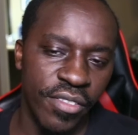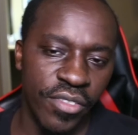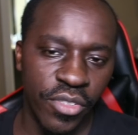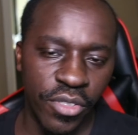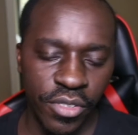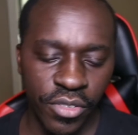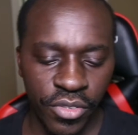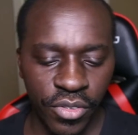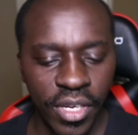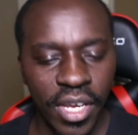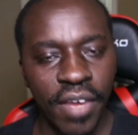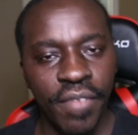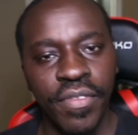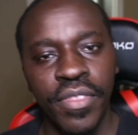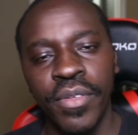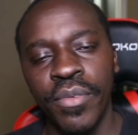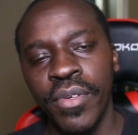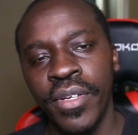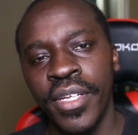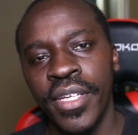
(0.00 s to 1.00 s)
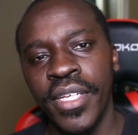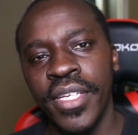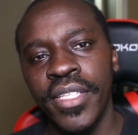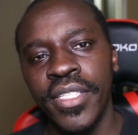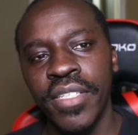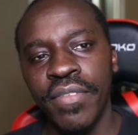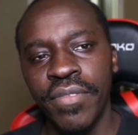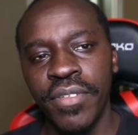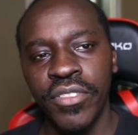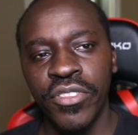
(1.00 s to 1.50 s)
because you have three
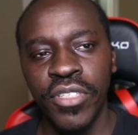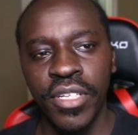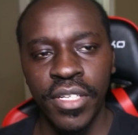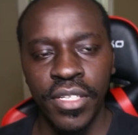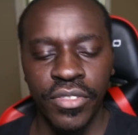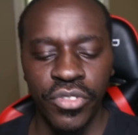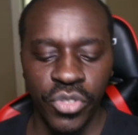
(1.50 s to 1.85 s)
different settings.